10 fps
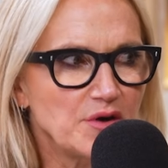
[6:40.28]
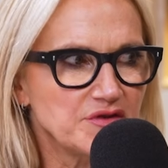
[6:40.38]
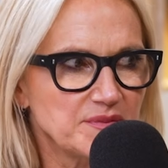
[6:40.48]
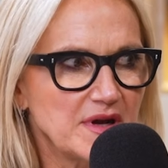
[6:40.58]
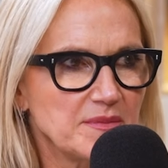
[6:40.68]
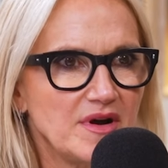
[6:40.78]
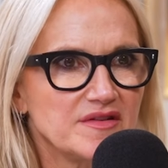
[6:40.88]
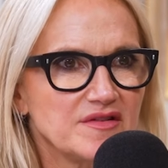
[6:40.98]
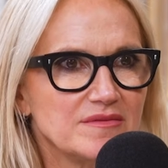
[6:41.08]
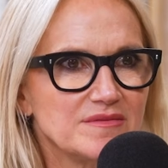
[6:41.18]

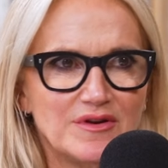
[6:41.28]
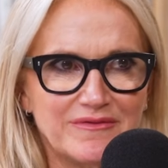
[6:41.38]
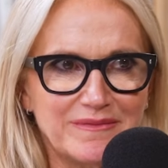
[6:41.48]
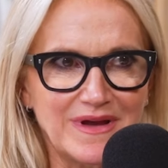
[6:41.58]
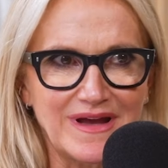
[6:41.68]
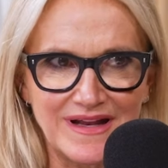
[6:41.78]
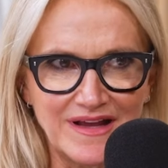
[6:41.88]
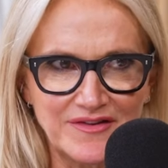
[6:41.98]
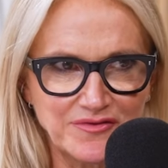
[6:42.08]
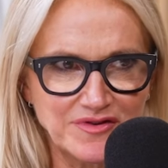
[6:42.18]
postmenopausal, do you mm-hmm. have
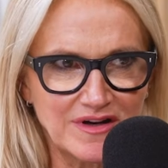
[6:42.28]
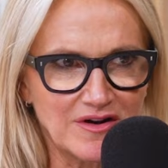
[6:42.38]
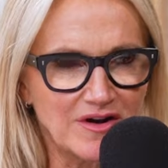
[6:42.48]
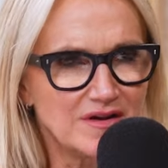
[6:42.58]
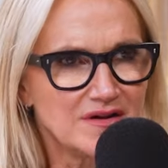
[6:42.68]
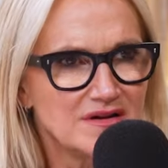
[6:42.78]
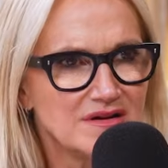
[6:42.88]
any estrogen at all?